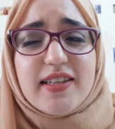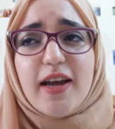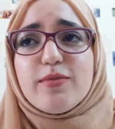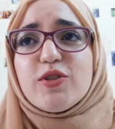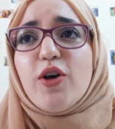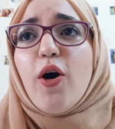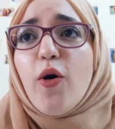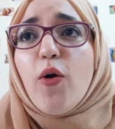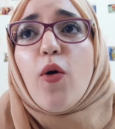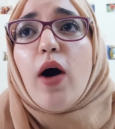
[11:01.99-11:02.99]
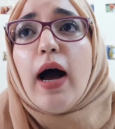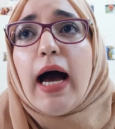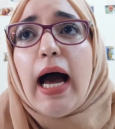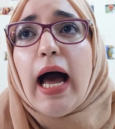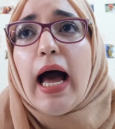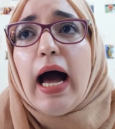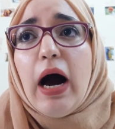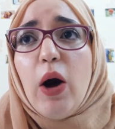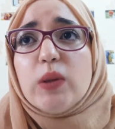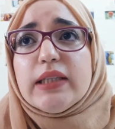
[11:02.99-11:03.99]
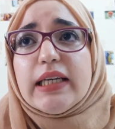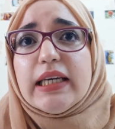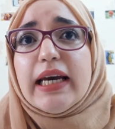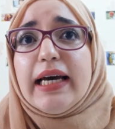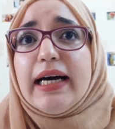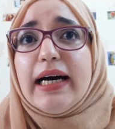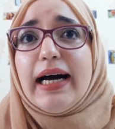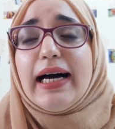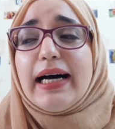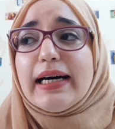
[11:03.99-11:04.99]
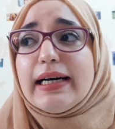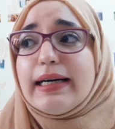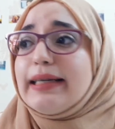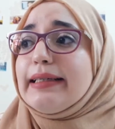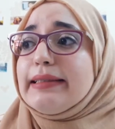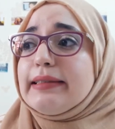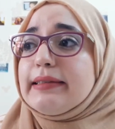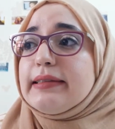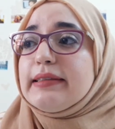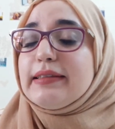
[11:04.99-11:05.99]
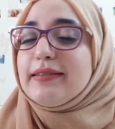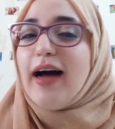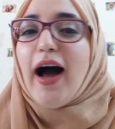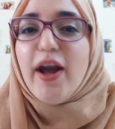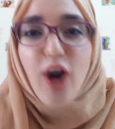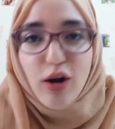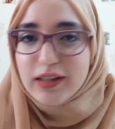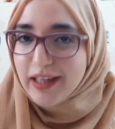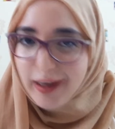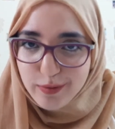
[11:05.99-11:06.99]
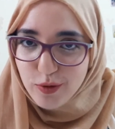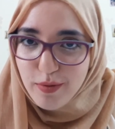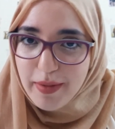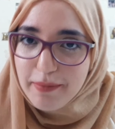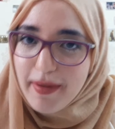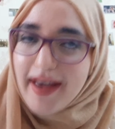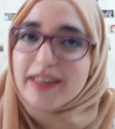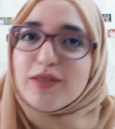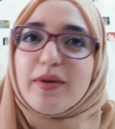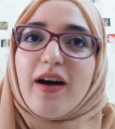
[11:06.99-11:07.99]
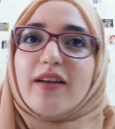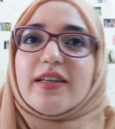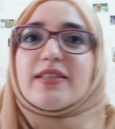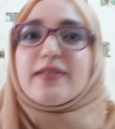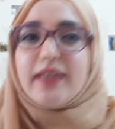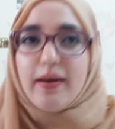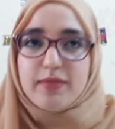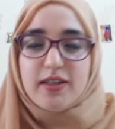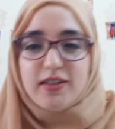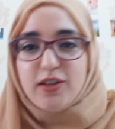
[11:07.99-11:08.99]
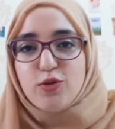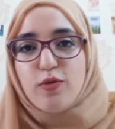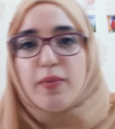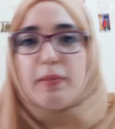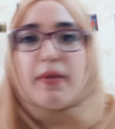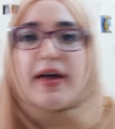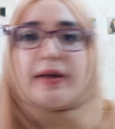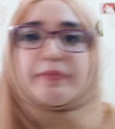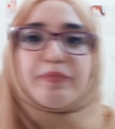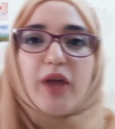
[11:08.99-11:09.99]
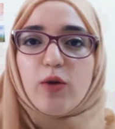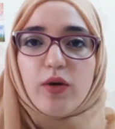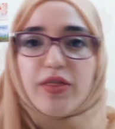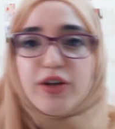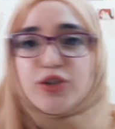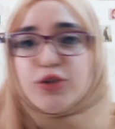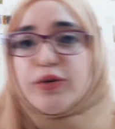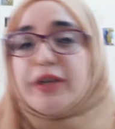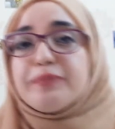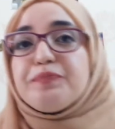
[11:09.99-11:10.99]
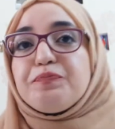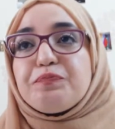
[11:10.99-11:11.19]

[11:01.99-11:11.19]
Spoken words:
time, so holy haha. I only kept with Big Bang, to be honest, kept in touch with Big Bang and what they're doing